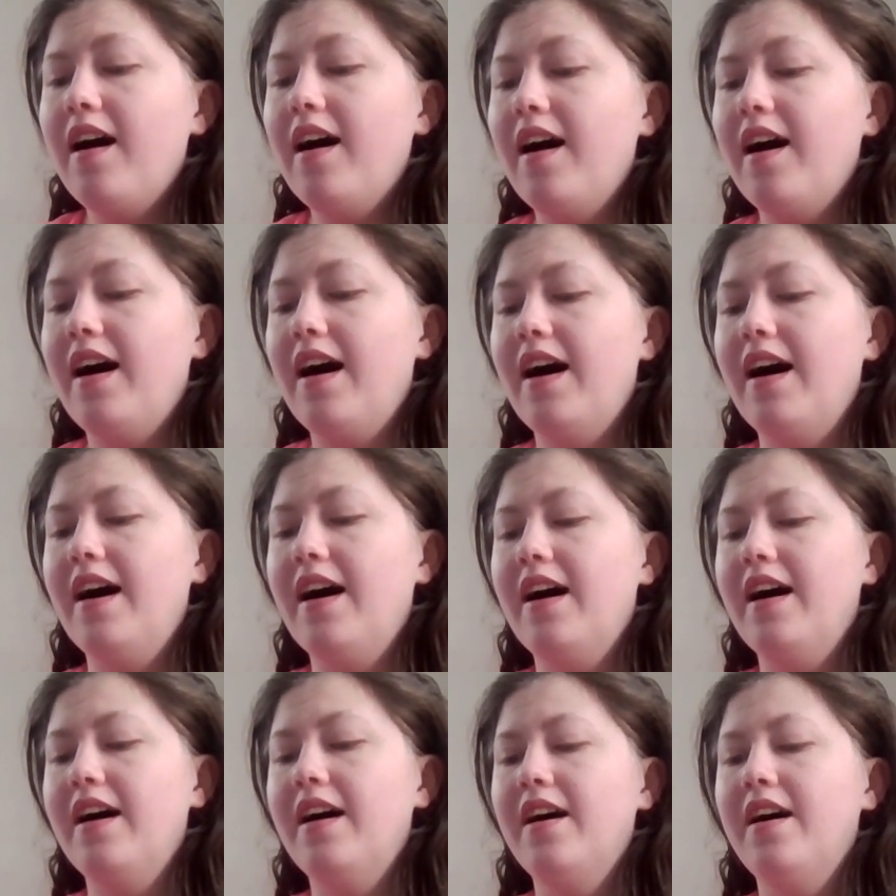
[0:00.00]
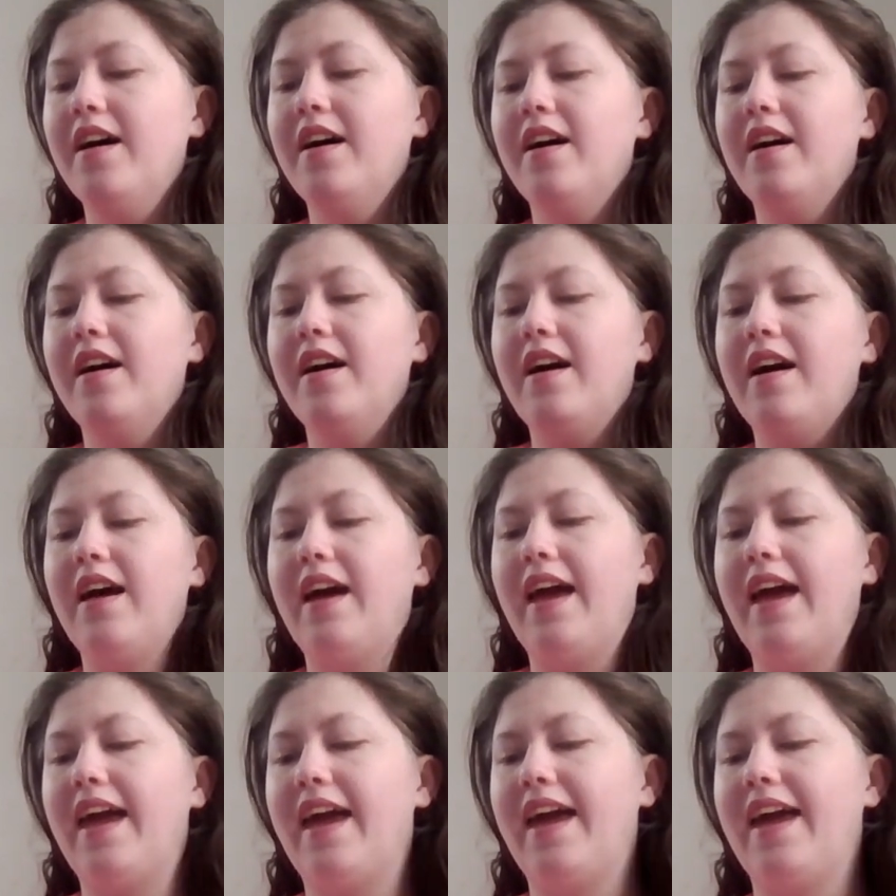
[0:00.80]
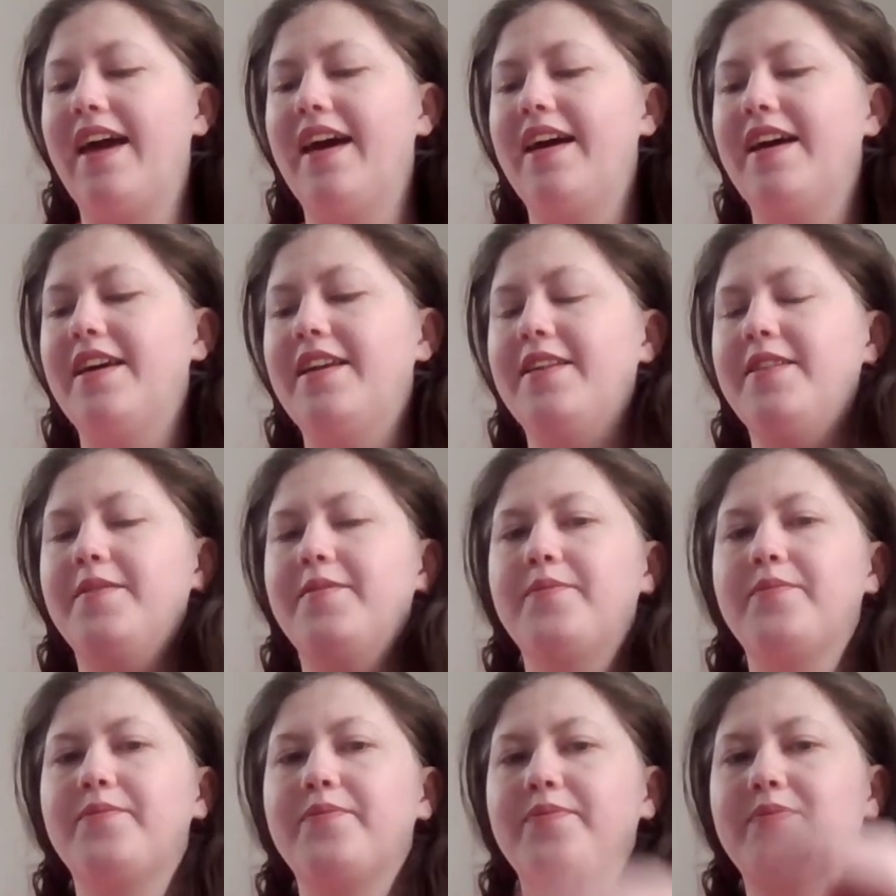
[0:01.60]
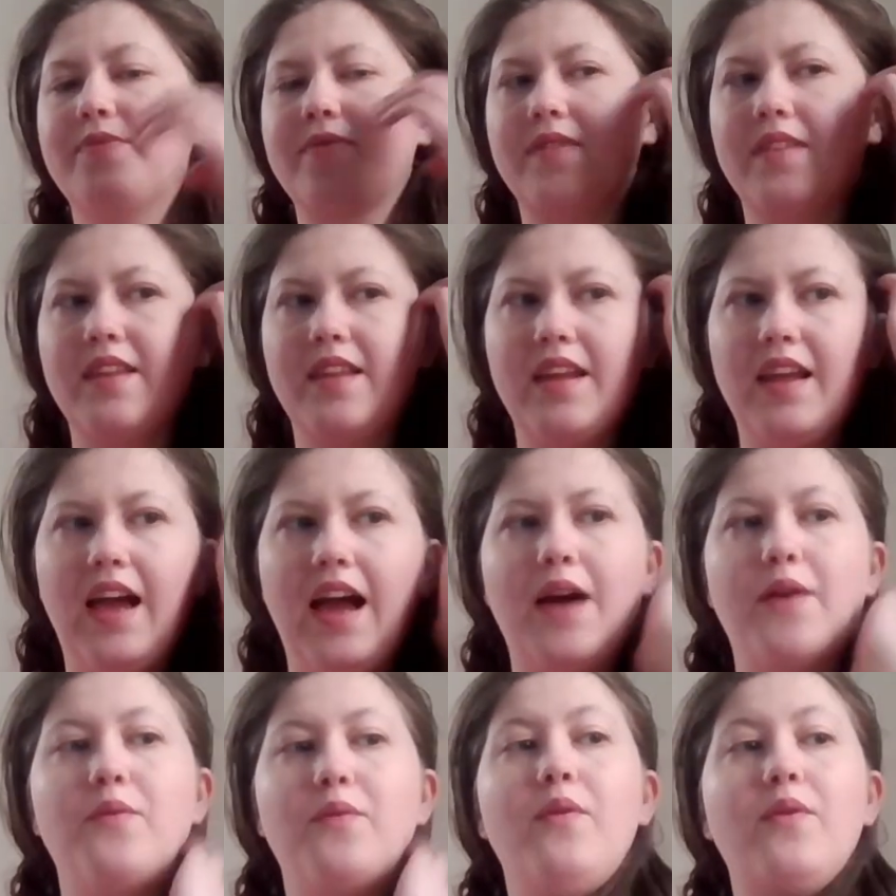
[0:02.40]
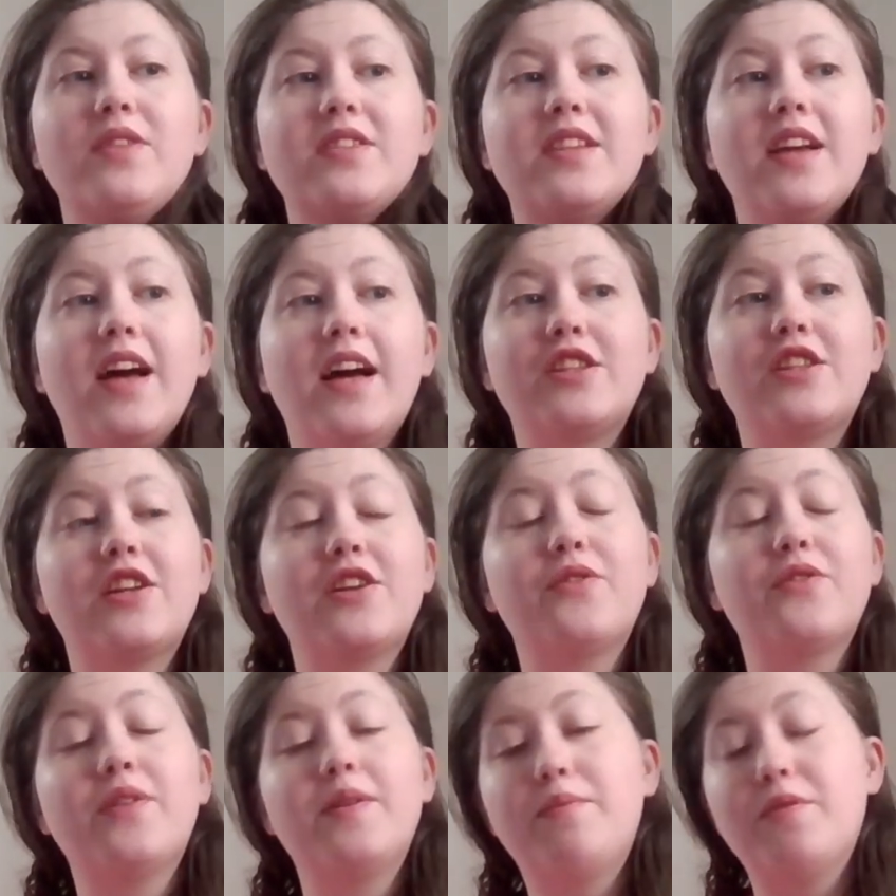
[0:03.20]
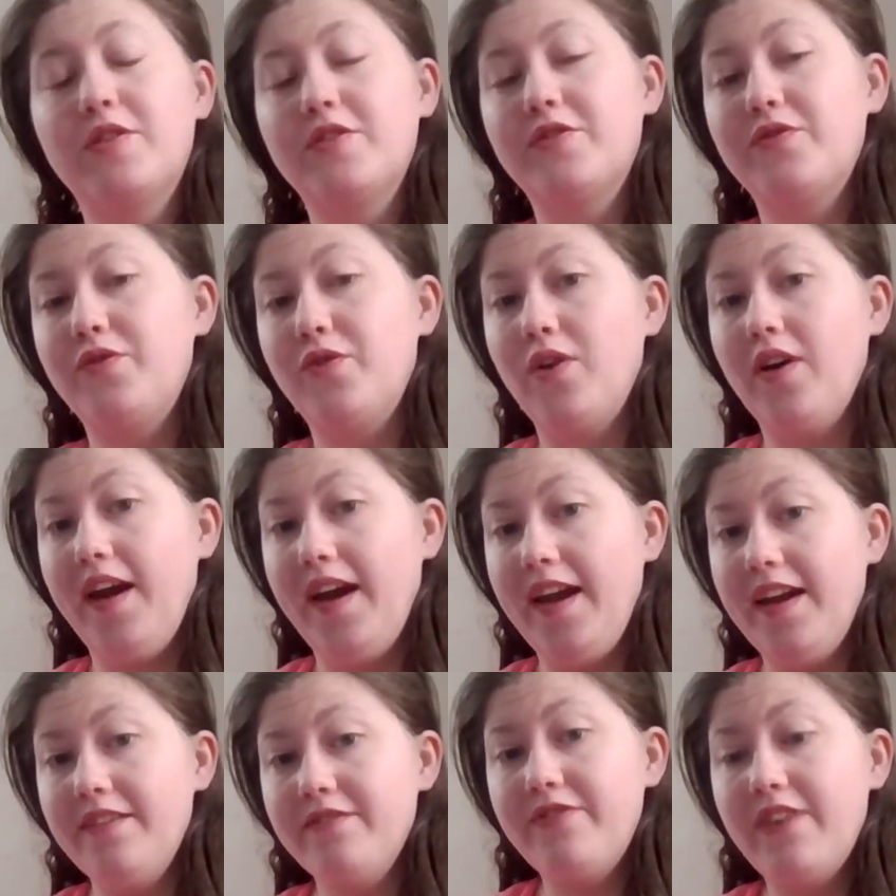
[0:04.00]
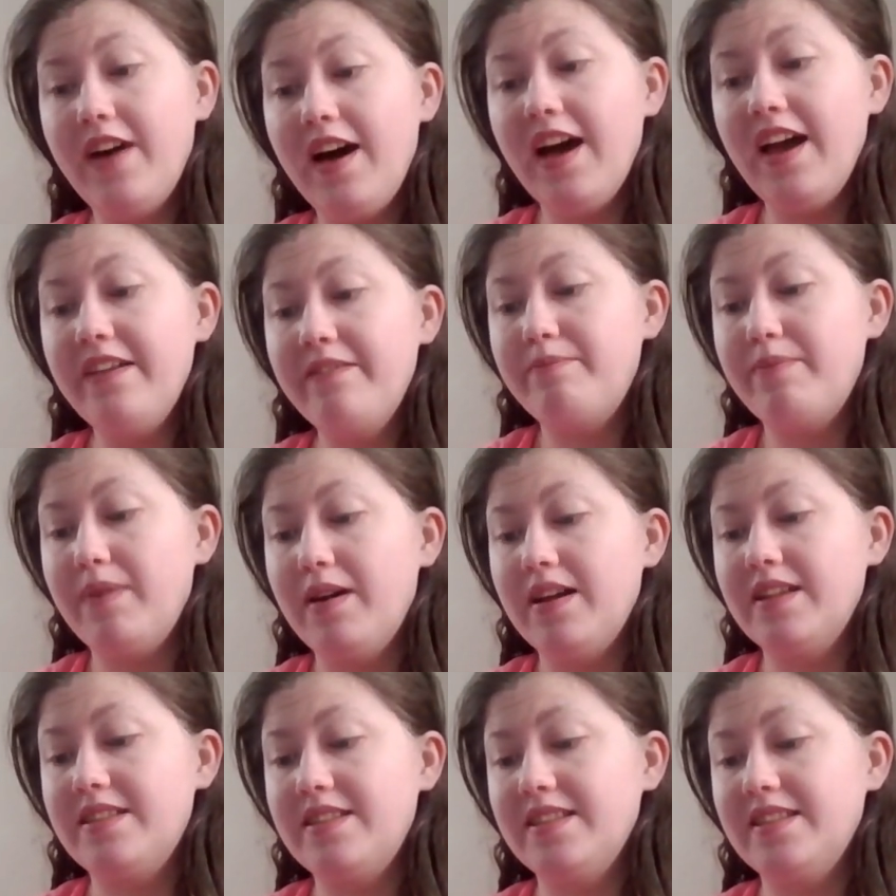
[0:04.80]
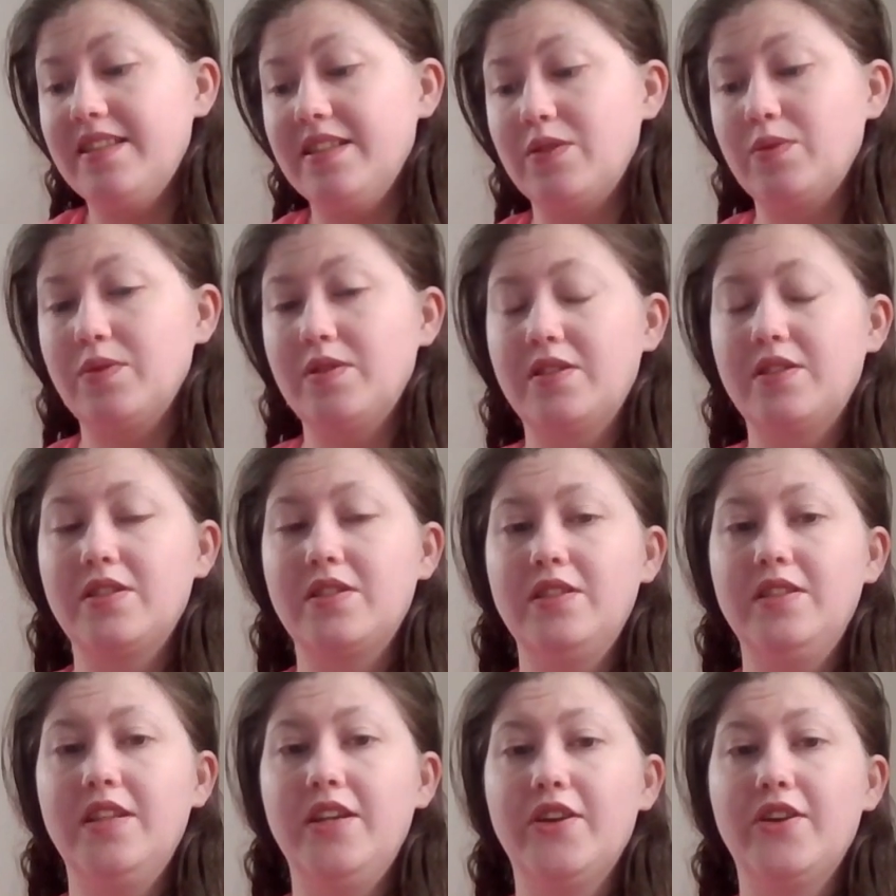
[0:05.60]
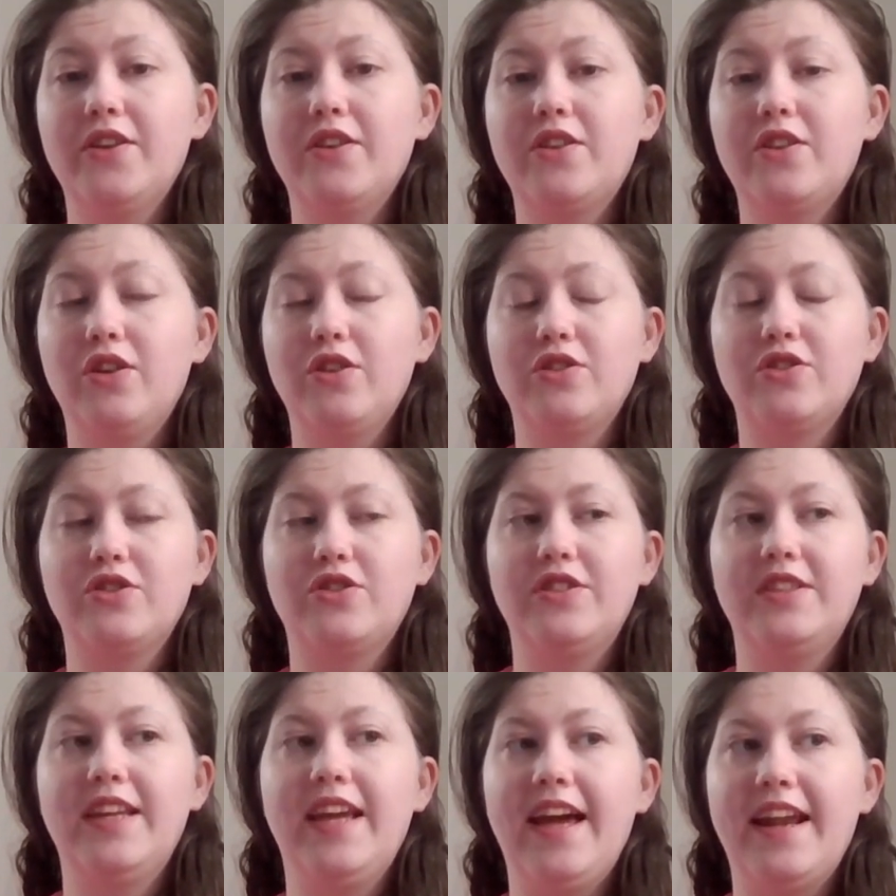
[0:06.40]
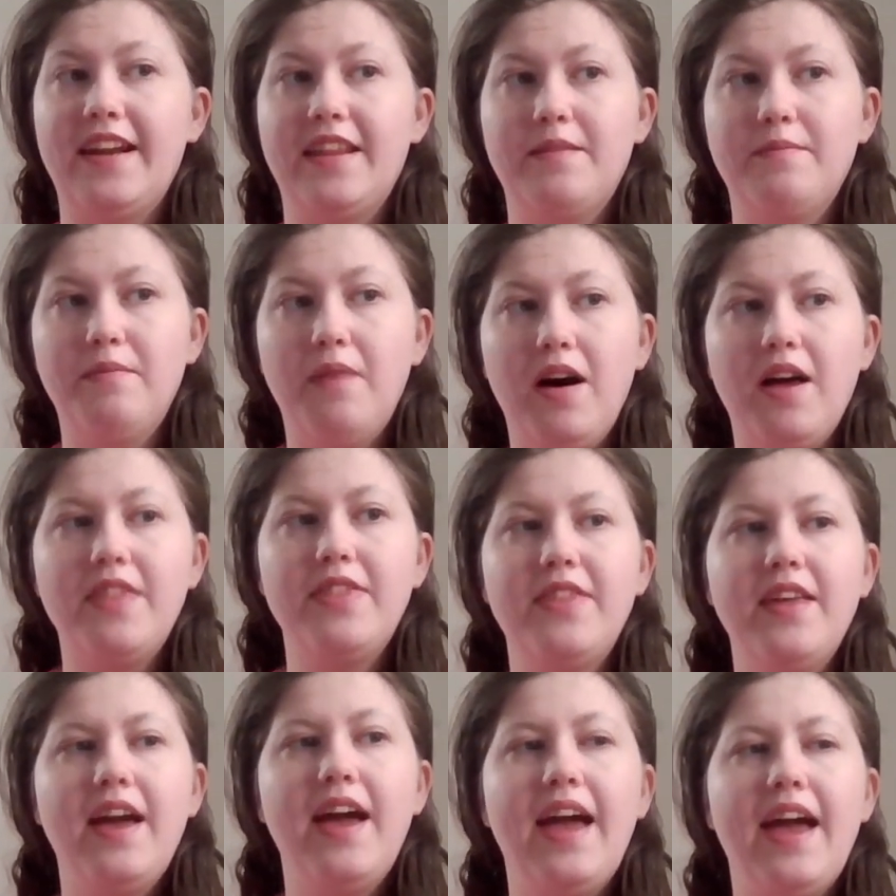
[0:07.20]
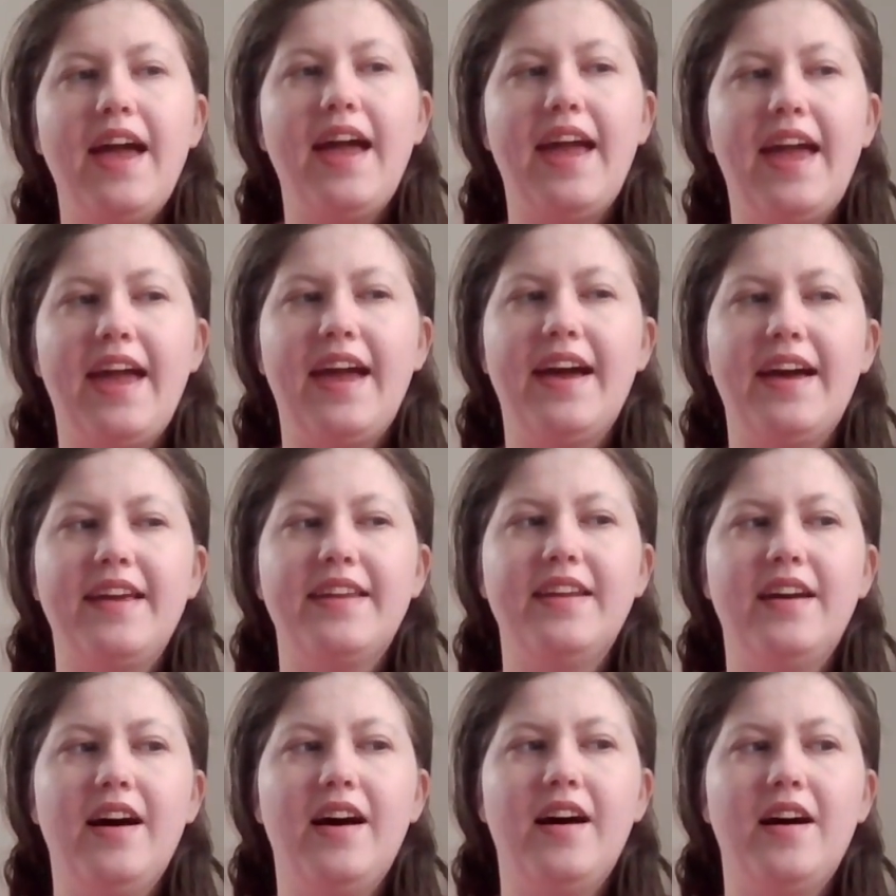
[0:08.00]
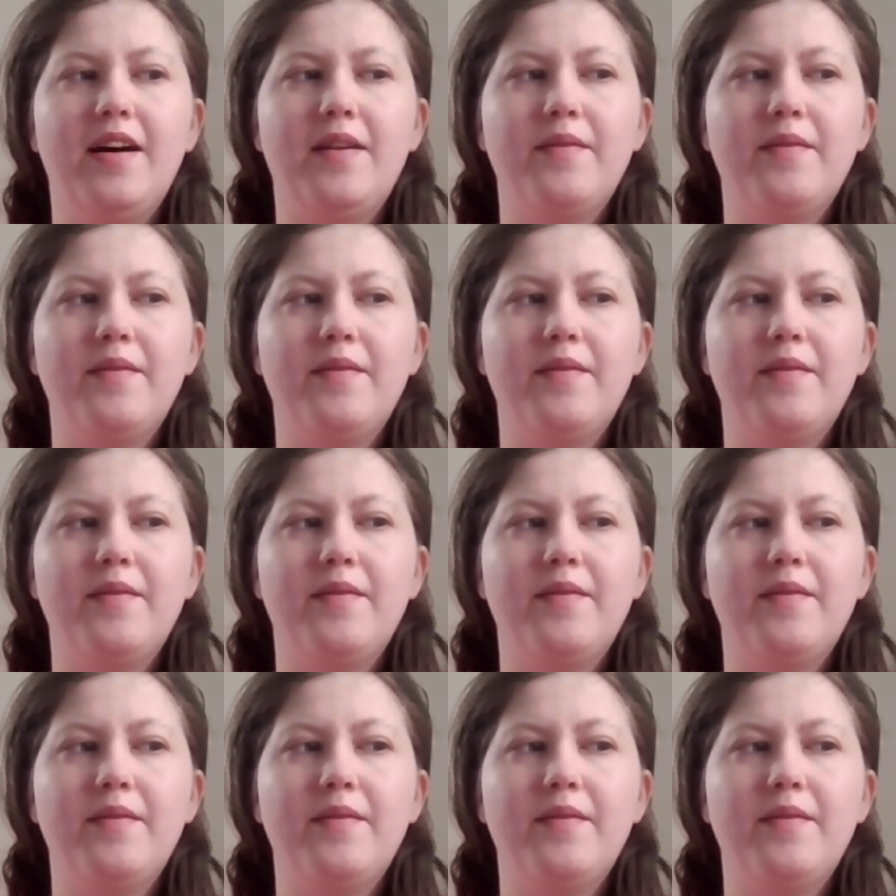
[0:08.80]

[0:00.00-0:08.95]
and I was actually gonna read books 4 and 5, but this was closer to the end of the month, and